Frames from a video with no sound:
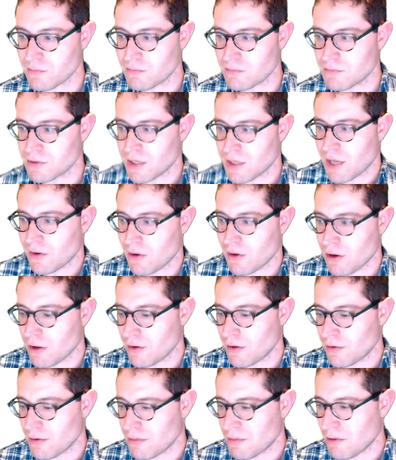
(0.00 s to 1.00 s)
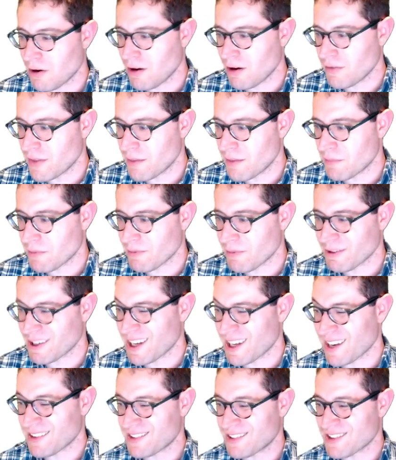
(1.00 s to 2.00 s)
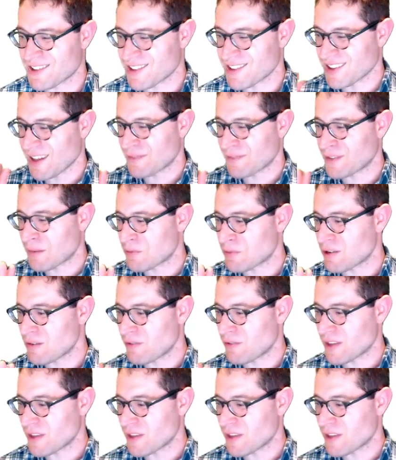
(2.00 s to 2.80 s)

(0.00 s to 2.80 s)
Well, not all of them, but we've got to search the left subtree for